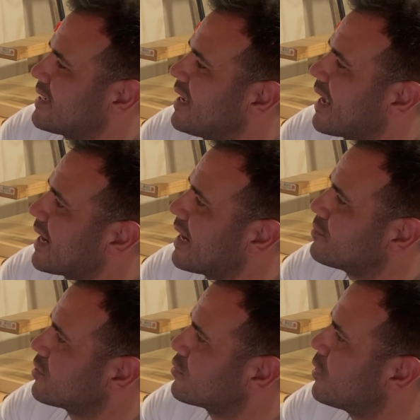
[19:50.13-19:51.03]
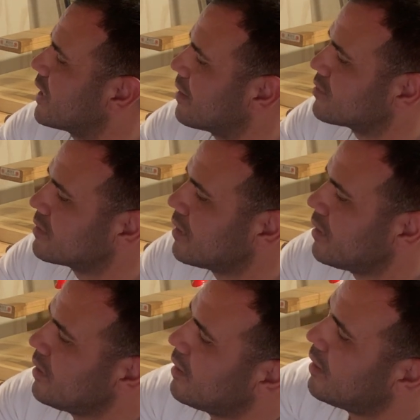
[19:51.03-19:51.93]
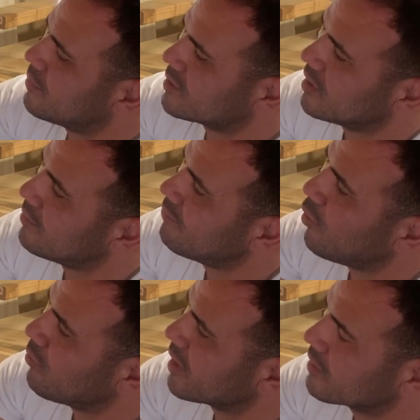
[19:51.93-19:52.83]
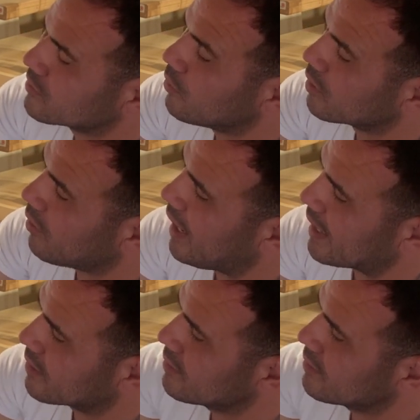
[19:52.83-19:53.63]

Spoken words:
10 amps or 20 amps. Some voltmeters go a little higher,